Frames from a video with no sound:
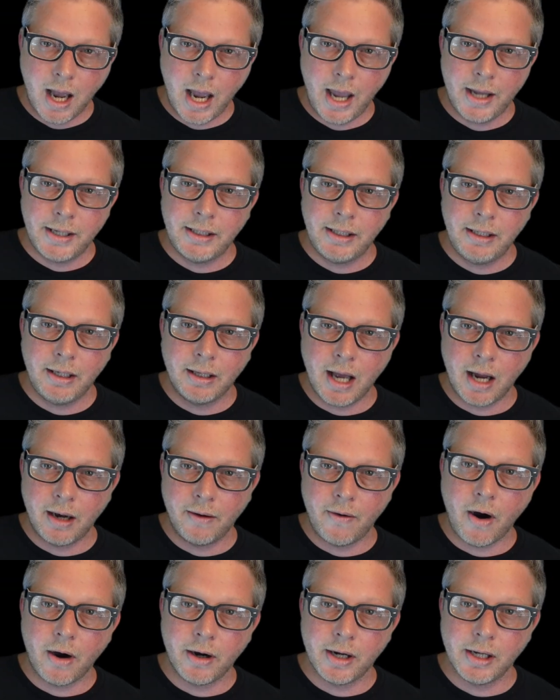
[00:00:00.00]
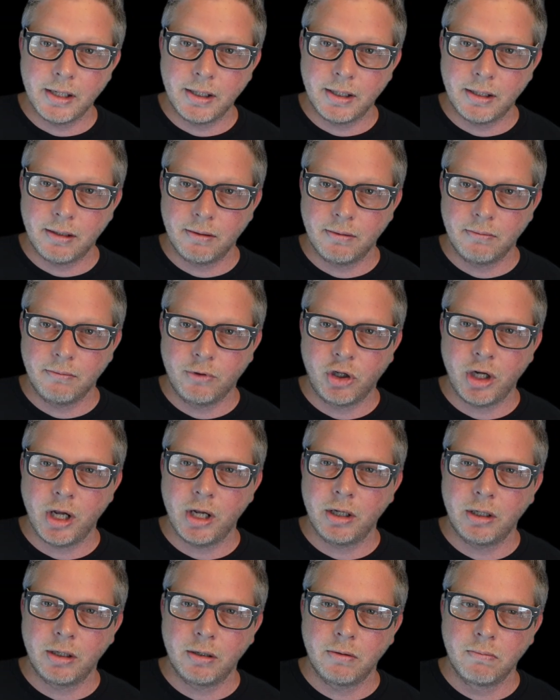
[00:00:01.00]
see a lot of artists
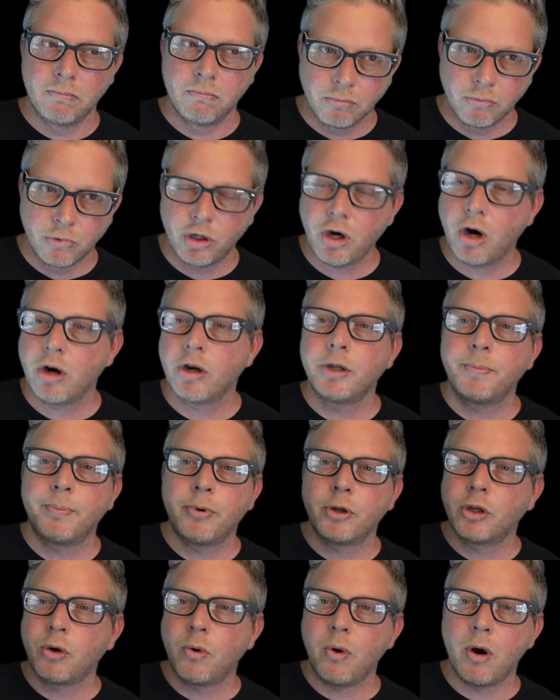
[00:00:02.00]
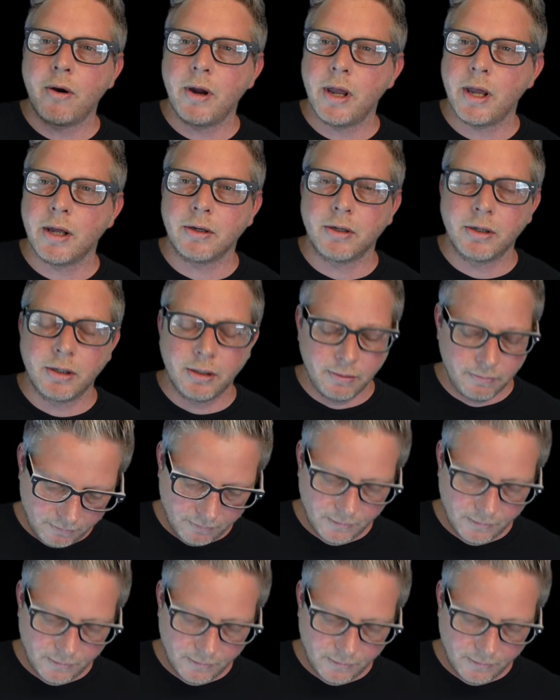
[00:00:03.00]
just charge per square inch.